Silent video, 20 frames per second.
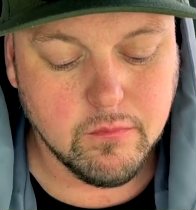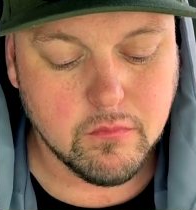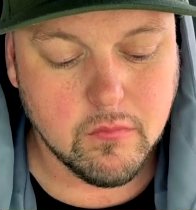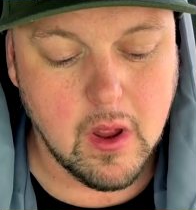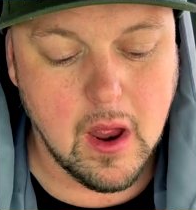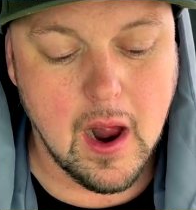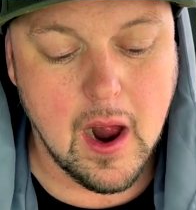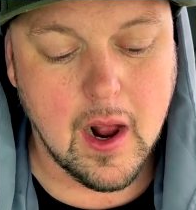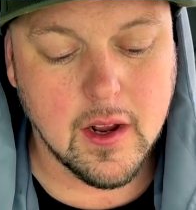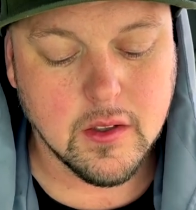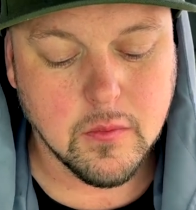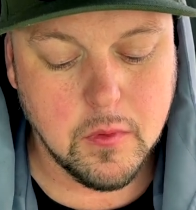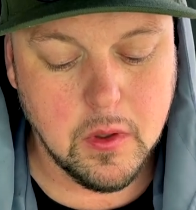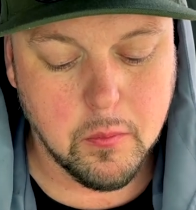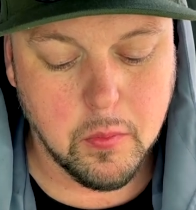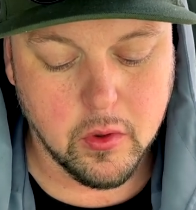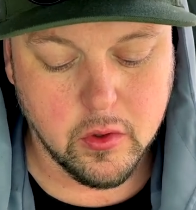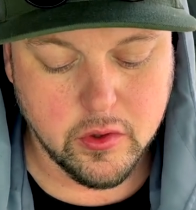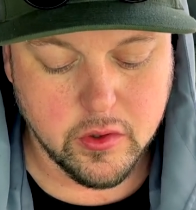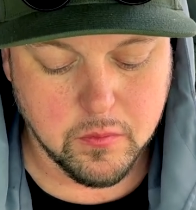ask
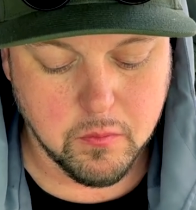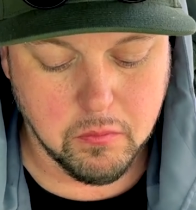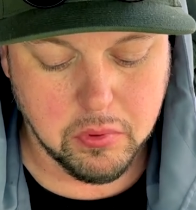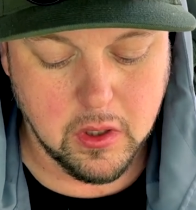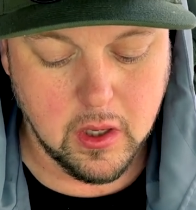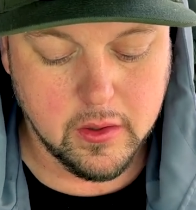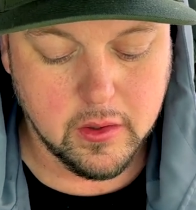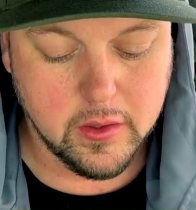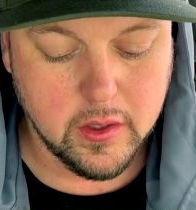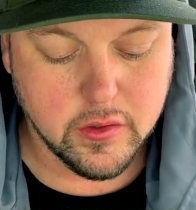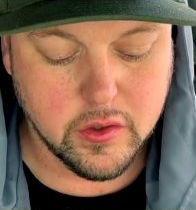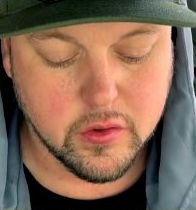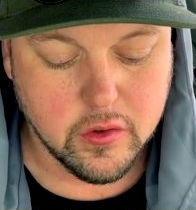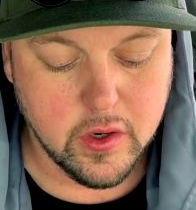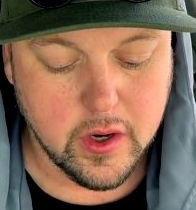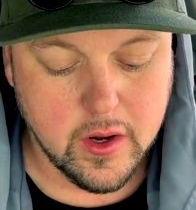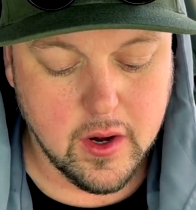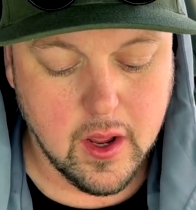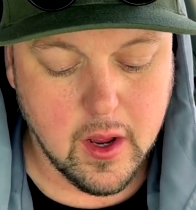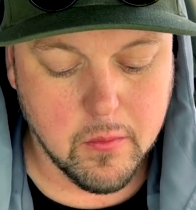people just bluntly,
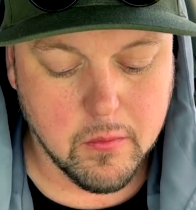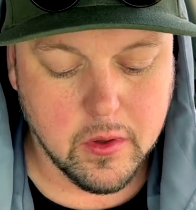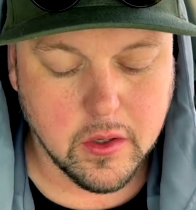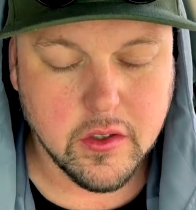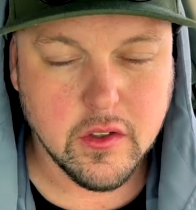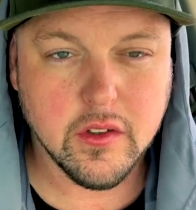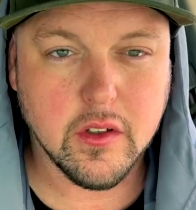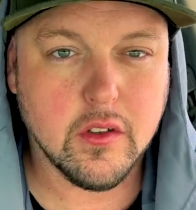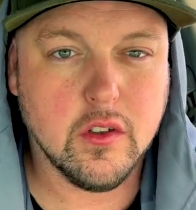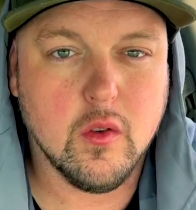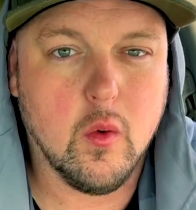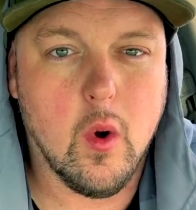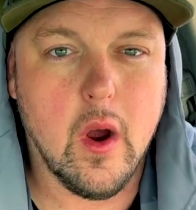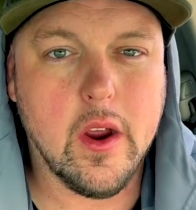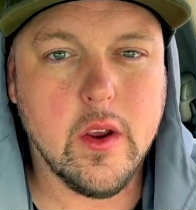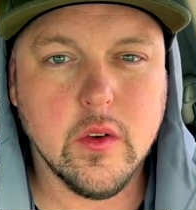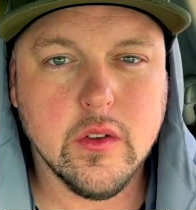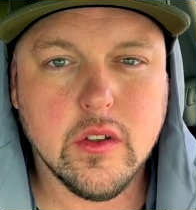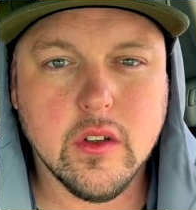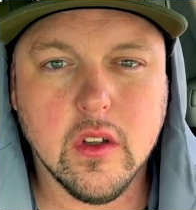straight up. Like, she's like, so why are
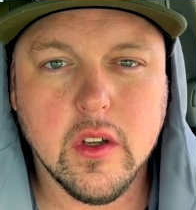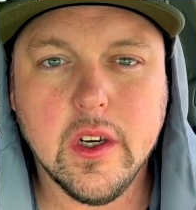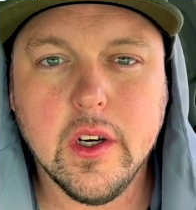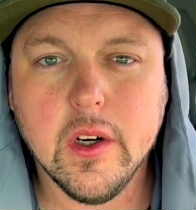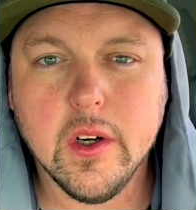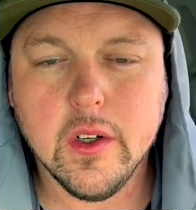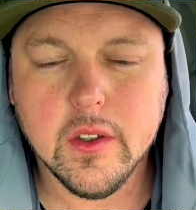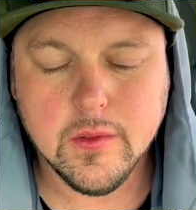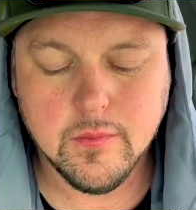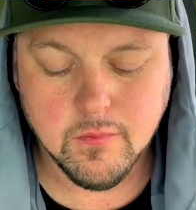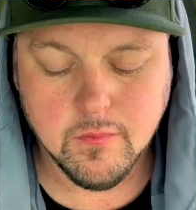you still here?